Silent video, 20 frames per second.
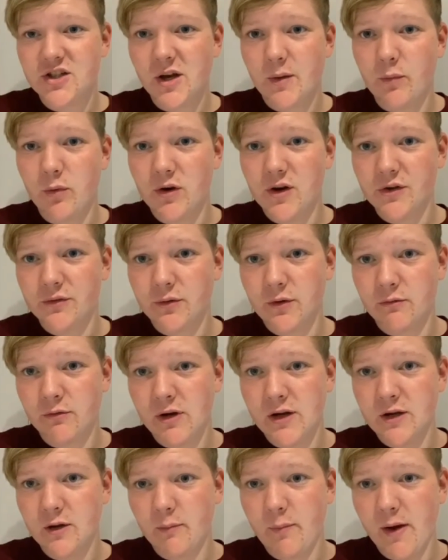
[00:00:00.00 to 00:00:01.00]
Jeb Wallace with a
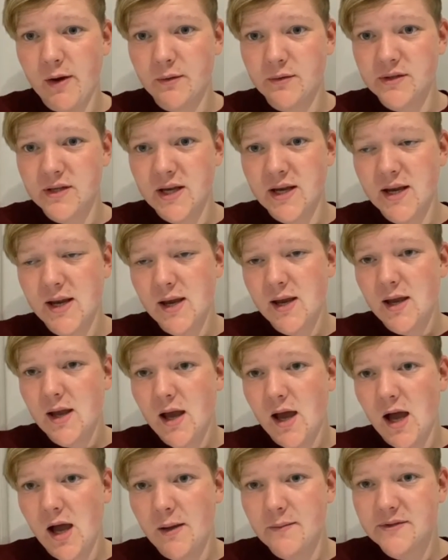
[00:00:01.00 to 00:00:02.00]
really good penalty.
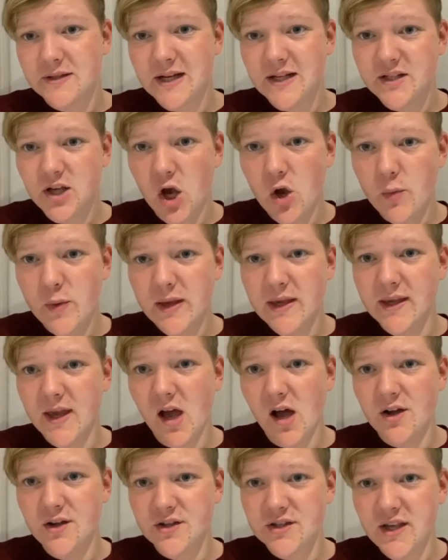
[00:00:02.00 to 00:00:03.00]
So let's hope we can
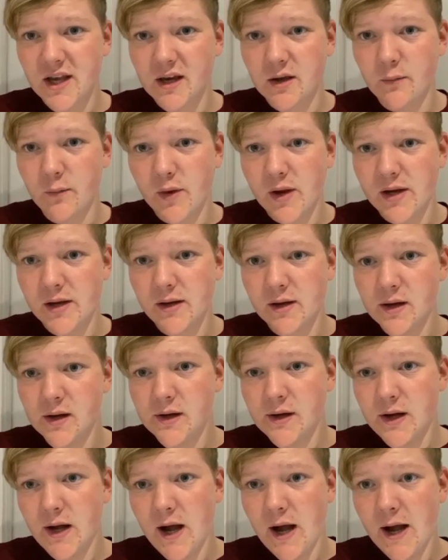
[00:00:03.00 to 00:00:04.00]
get our second win
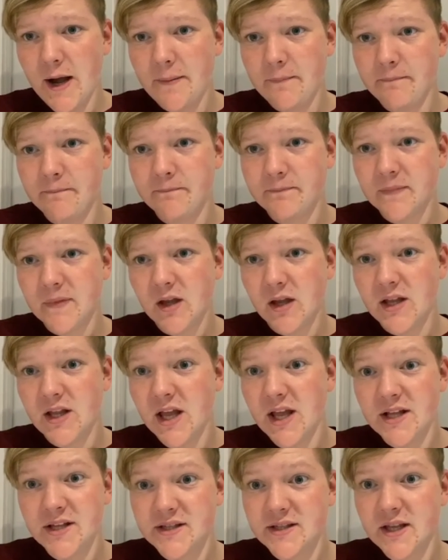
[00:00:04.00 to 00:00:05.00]

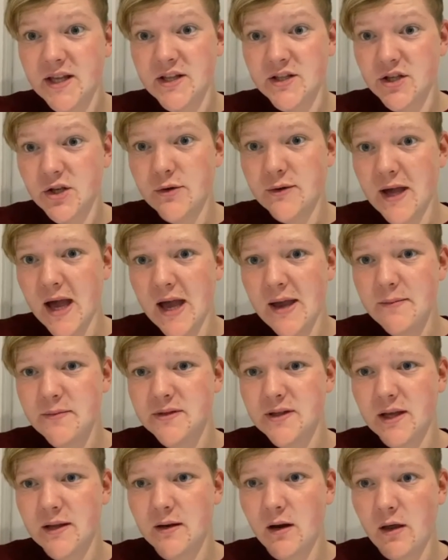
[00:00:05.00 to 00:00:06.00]
in two
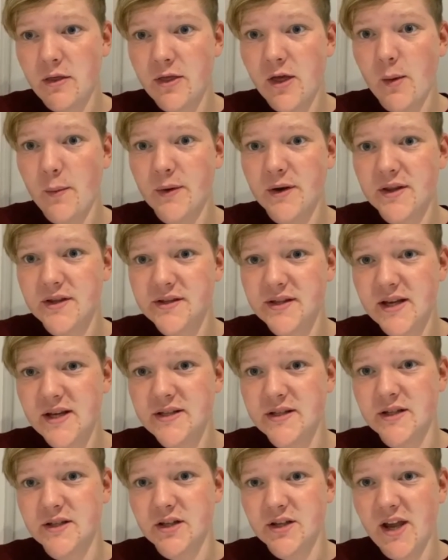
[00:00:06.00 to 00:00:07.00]
games and our third win of the
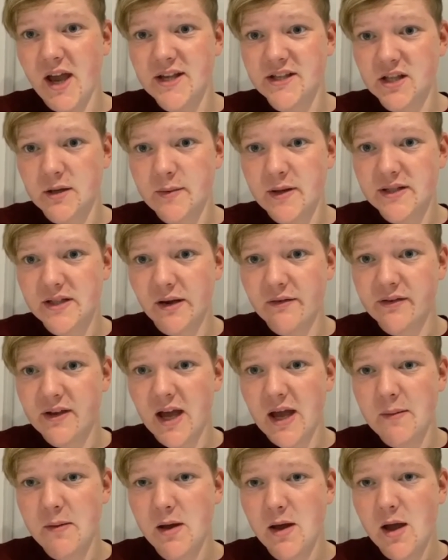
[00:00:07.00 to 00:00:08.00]
season. So yeah, it's going to be a tough
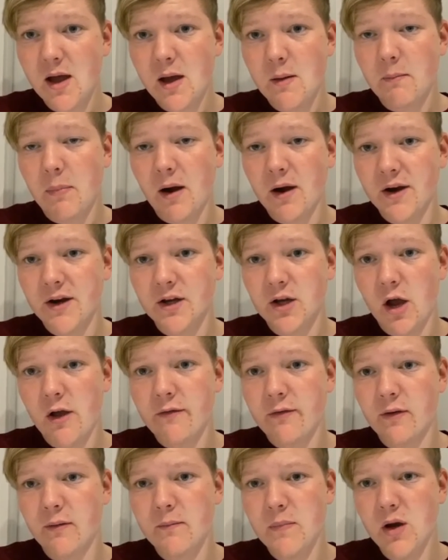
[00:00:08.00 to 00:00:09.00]
game, but I'm going to go
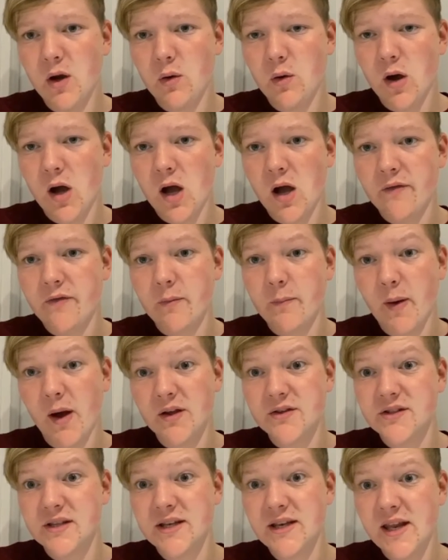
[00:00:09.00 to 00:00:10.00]
for
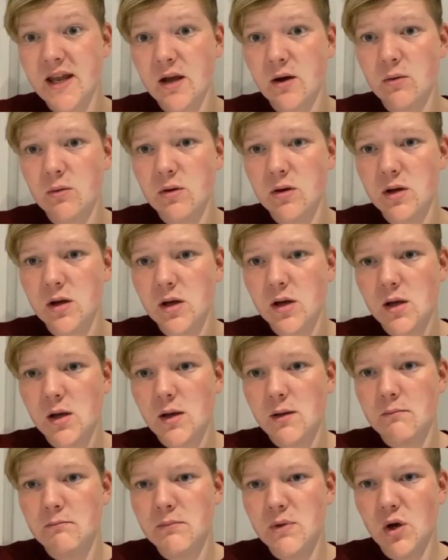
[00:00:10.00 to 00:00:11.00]
Barnsley 0,
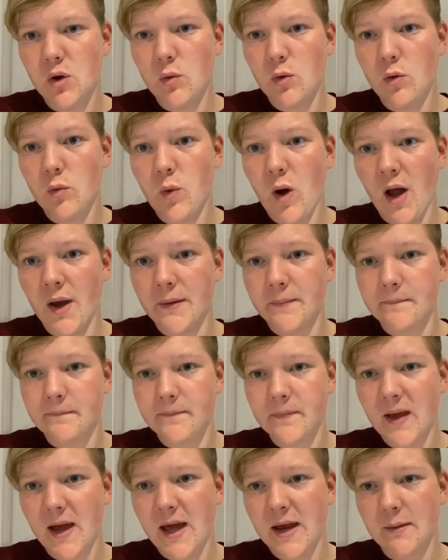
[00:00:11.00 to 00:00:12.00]
Millwall 1,
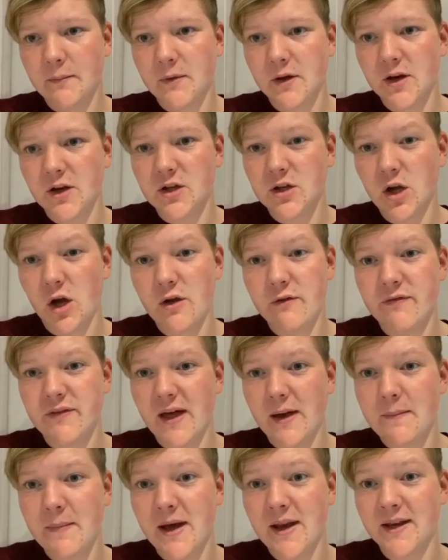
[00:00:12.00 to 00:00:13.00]
and I'm going to go for
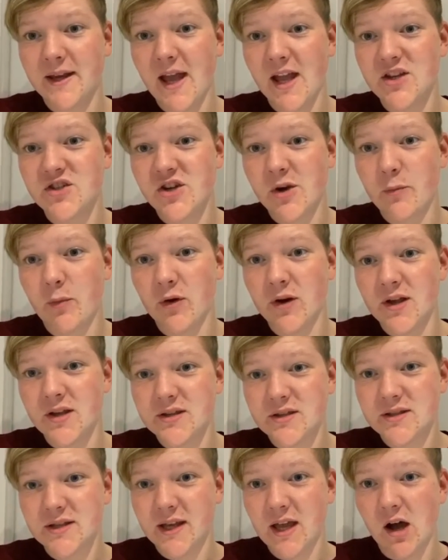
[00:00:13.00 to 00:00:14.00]
that man again, Jeb
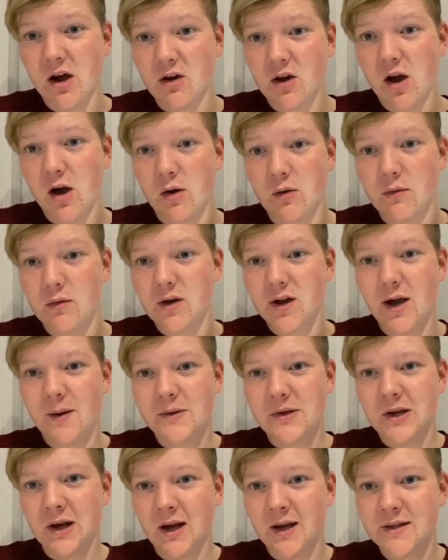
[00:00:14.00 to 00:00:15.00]
Wallace, to get our goal.
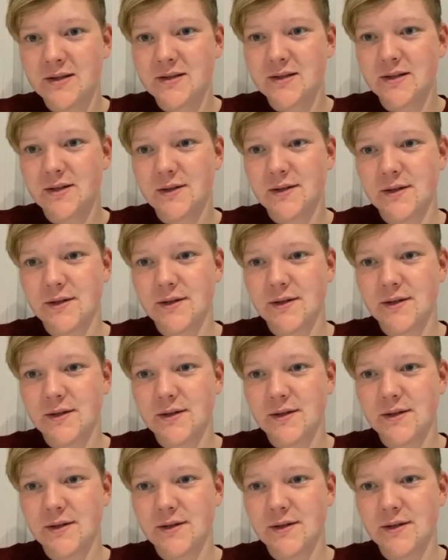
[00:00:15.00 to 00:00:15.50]
Come on, you Lions.